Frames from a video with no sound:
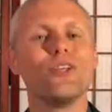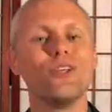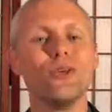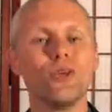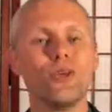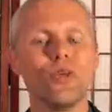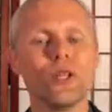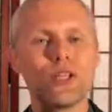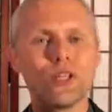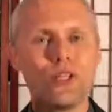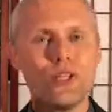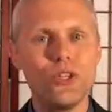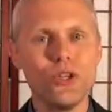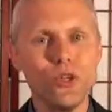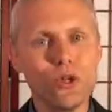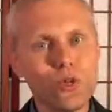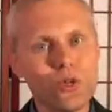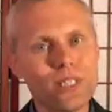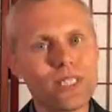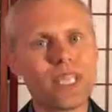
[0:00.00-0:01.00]
you will
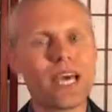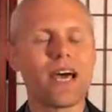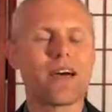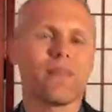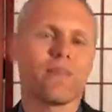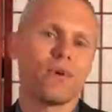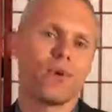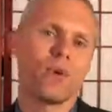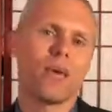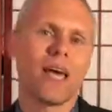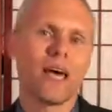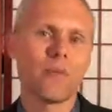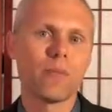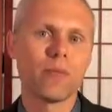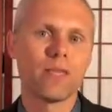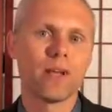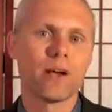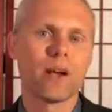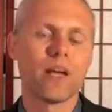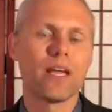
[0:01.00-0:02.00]
use that
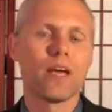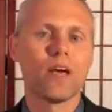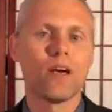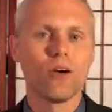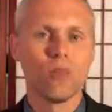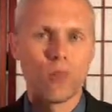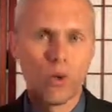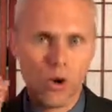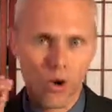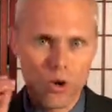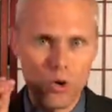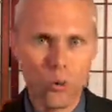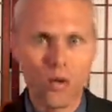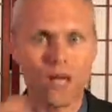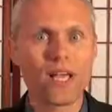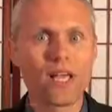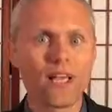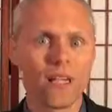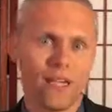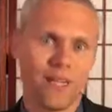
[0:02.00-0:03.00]
vocabulary more
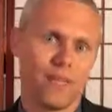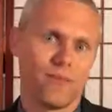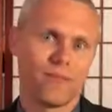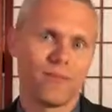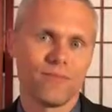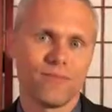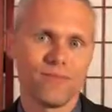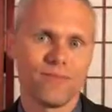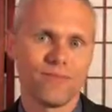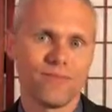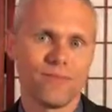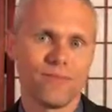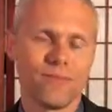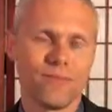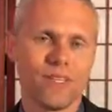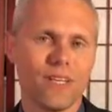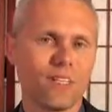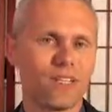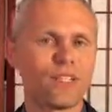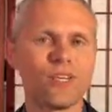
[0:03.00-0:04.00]
quickly.
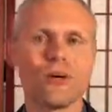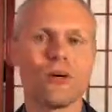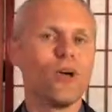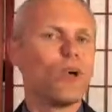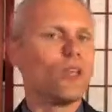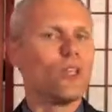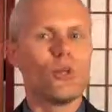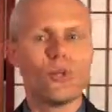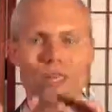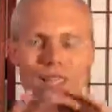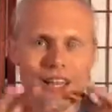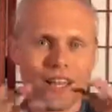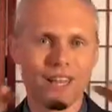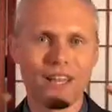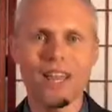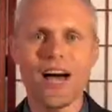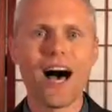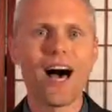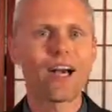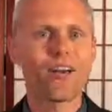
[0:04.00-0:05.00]
So you get a
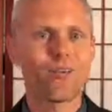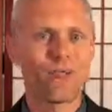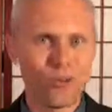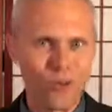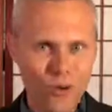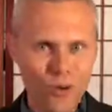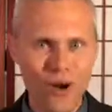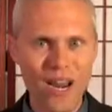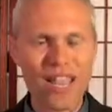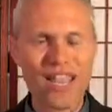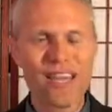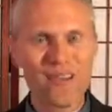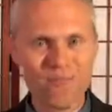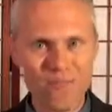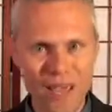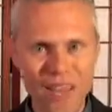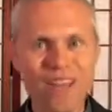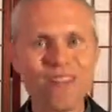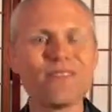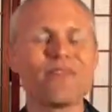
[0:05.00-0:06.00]
lot of
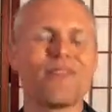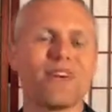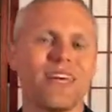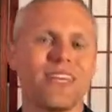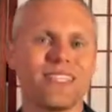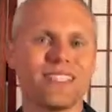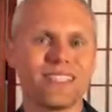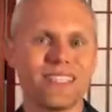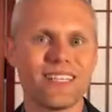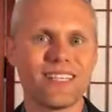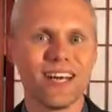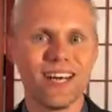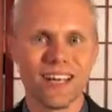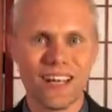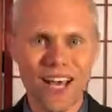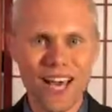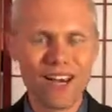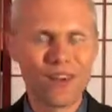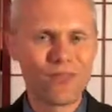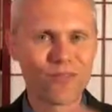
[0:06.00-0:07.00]
great benefits. A
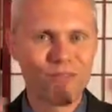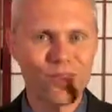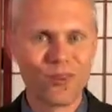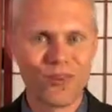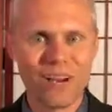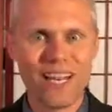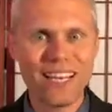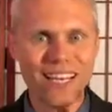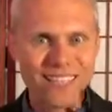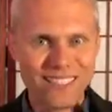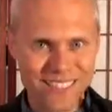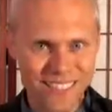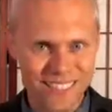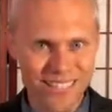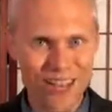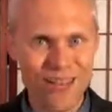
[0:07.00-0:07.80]
lot of great